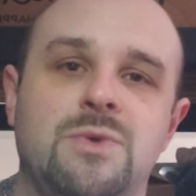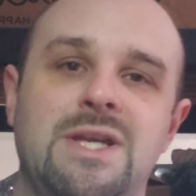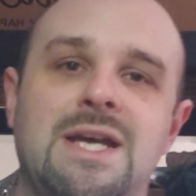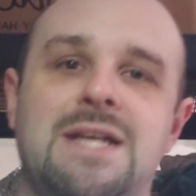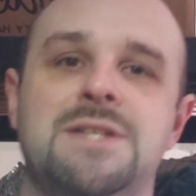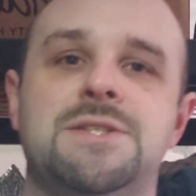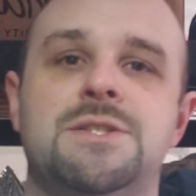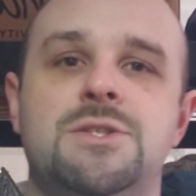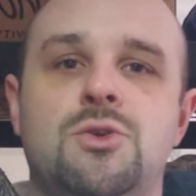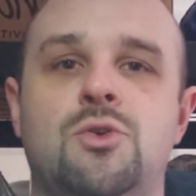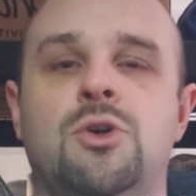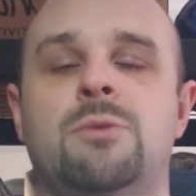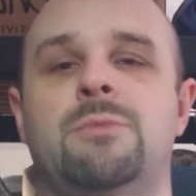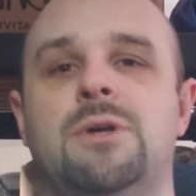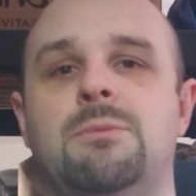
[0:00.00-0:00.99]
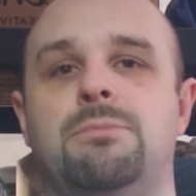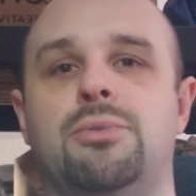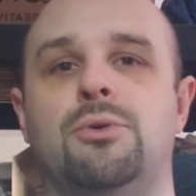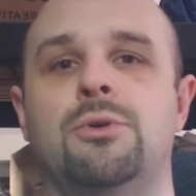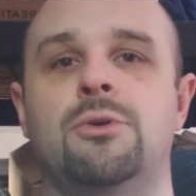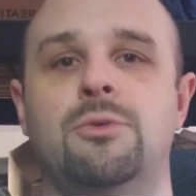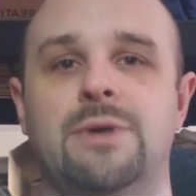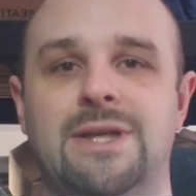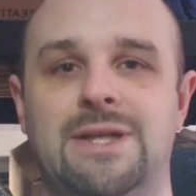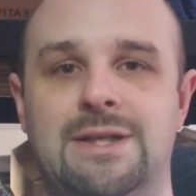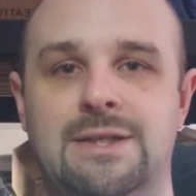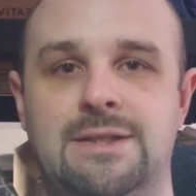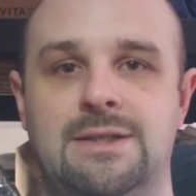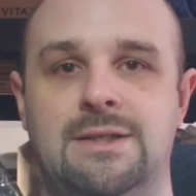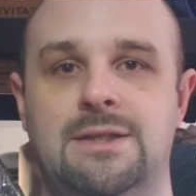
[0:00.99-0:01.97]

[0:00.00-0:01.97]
we got a storm a brewing